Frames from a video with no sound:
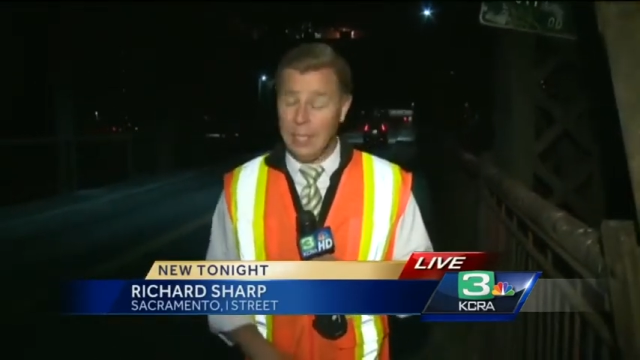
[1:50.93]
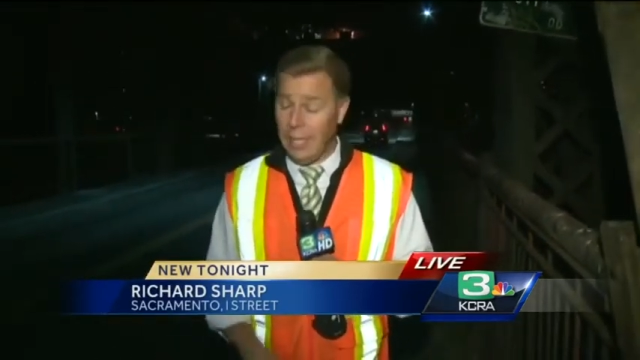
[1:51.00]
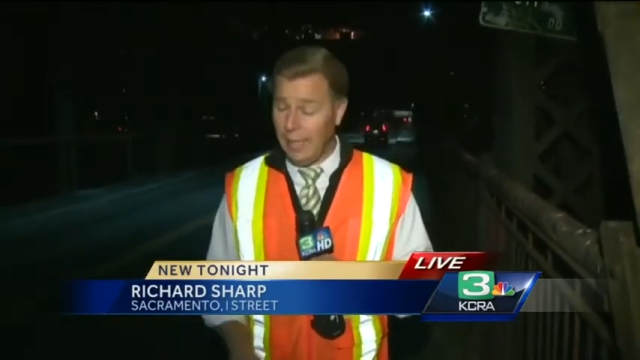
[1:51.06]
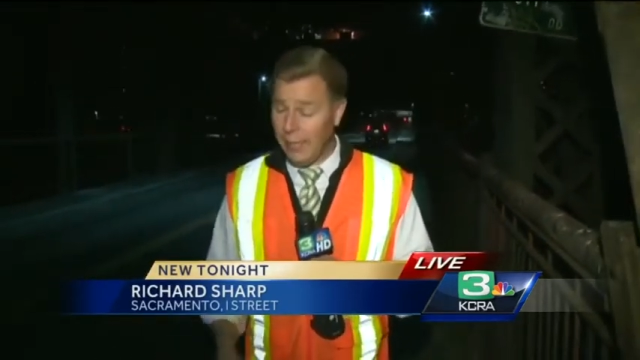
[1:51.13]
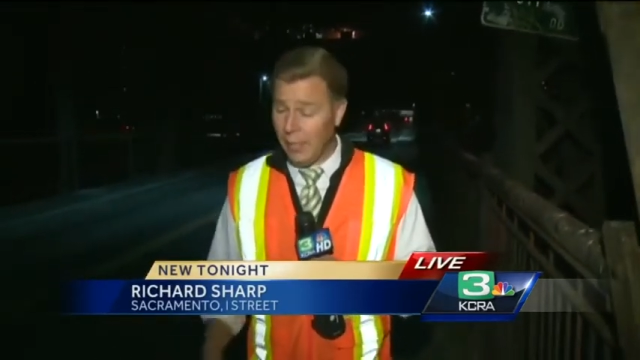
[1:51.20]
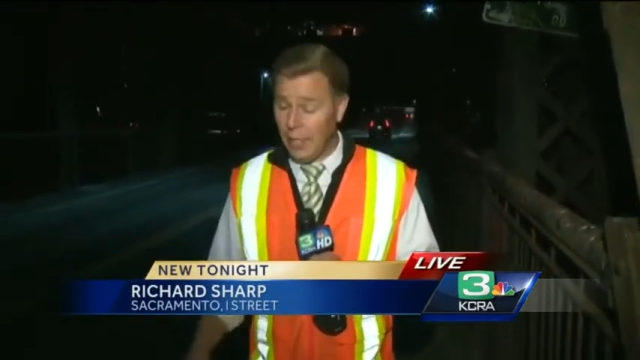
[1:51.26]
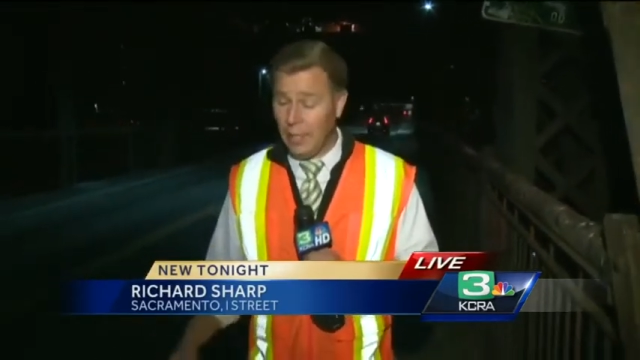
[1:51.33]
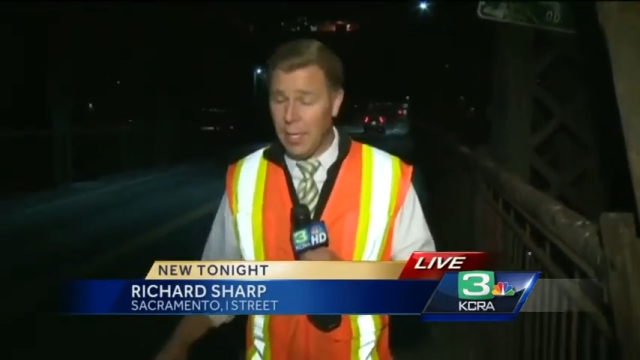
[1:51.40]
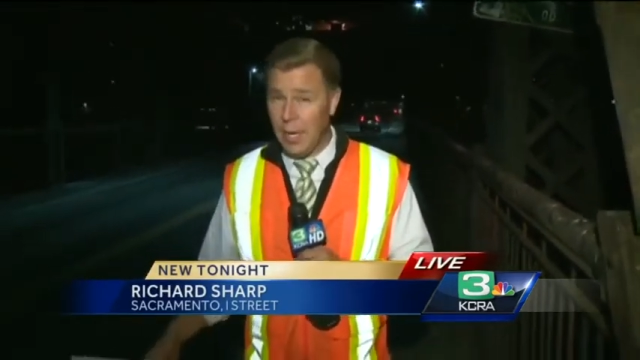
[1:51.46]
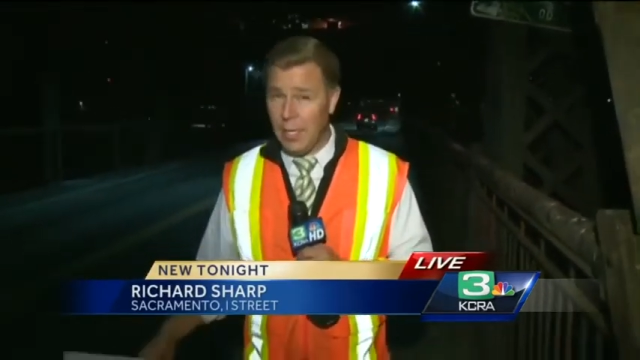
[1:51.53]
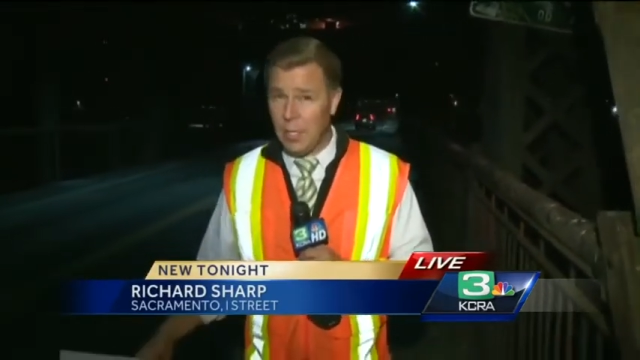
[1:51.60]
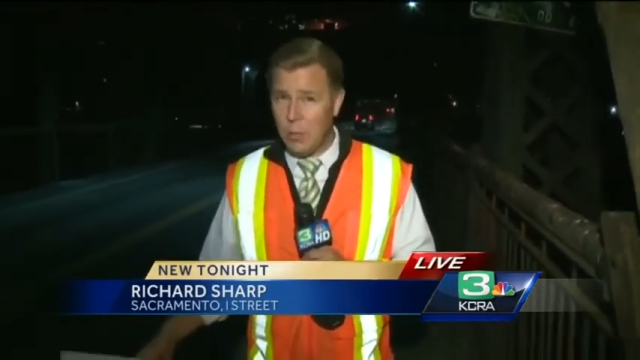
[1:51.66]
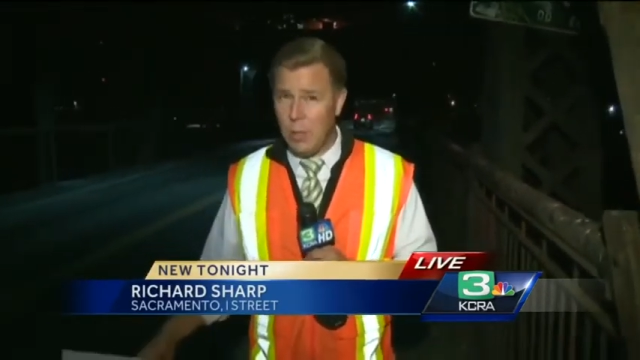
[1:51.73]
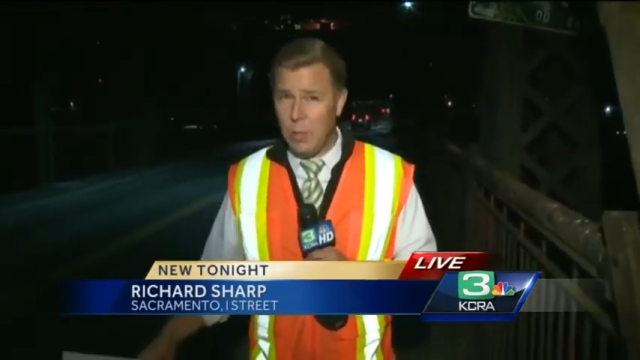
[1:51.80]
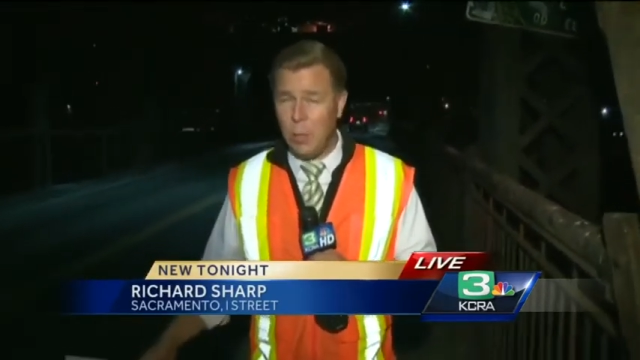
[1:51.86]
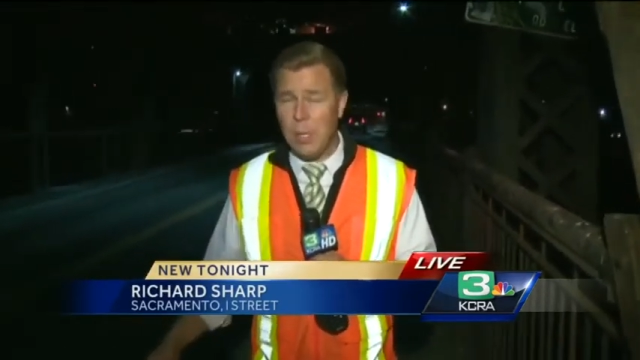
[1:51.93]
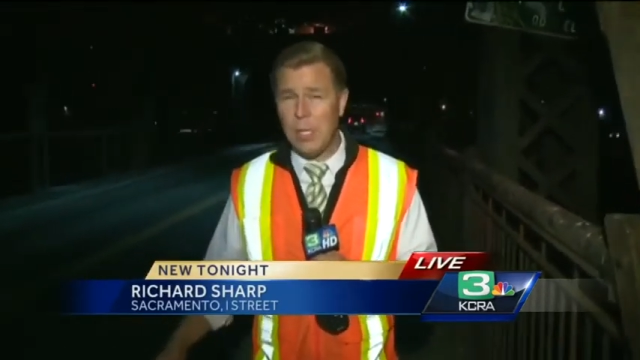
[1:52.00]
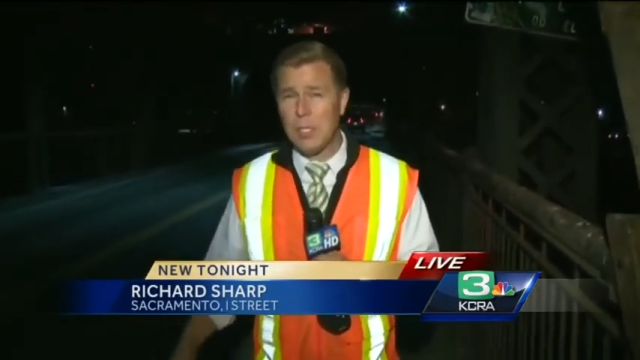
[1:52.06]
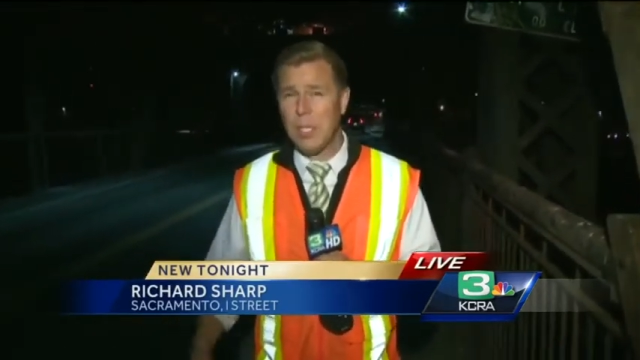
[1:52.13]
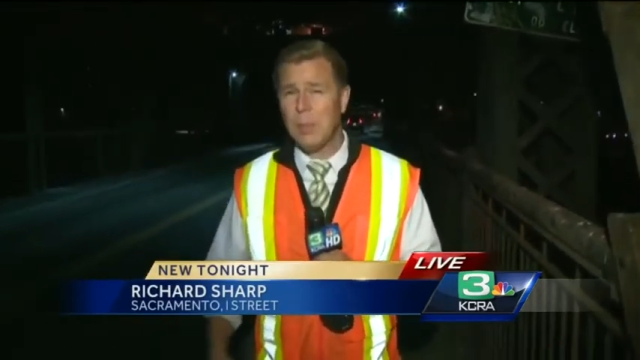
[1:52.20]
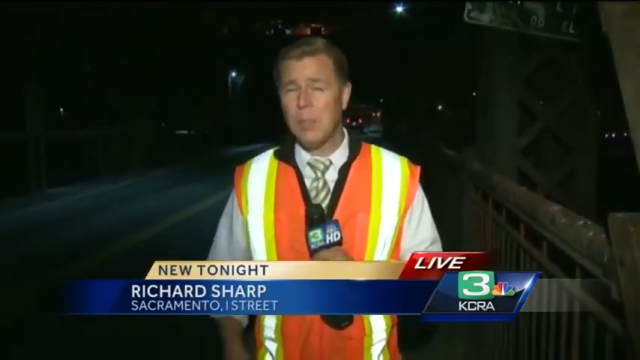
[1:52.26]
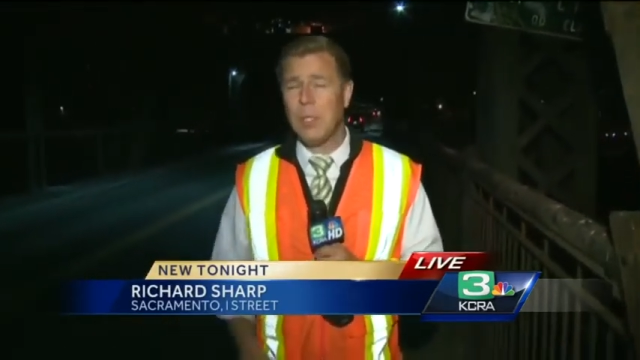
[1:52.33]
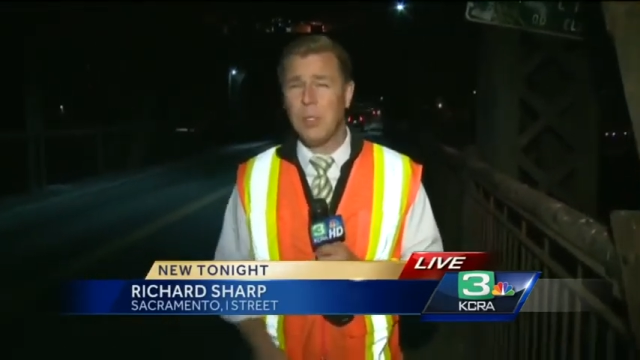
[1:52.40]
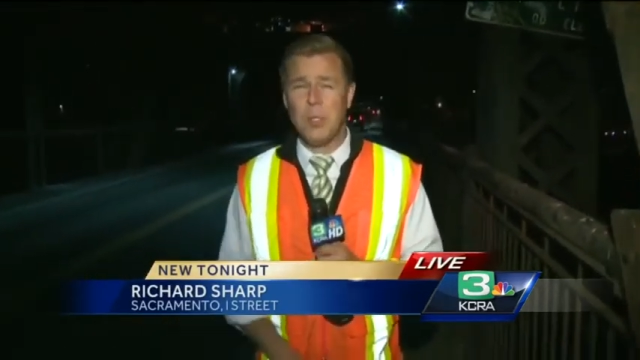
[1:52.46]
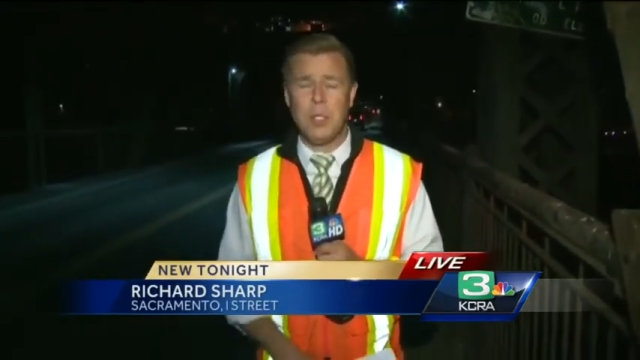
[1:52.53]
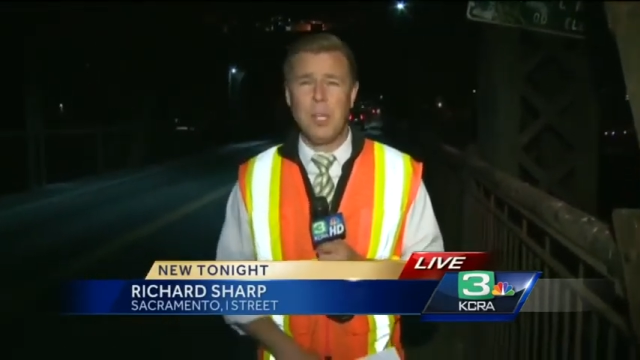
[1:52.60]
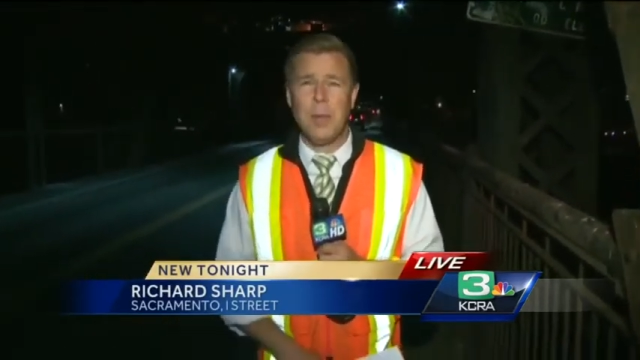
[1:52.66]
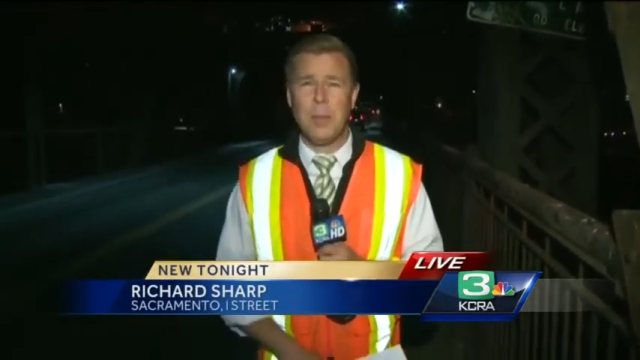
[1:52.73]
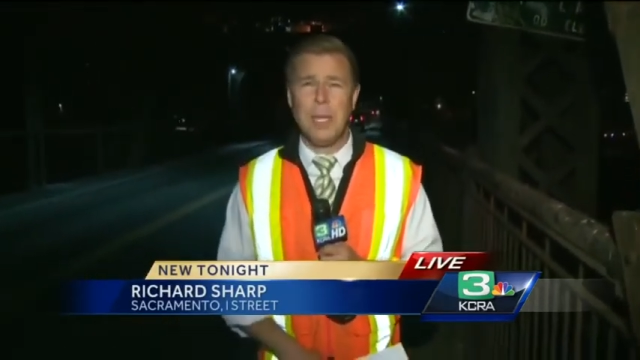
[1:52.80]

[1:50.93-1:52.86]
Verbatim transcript: Live along the I Street Bridge, I'm Richard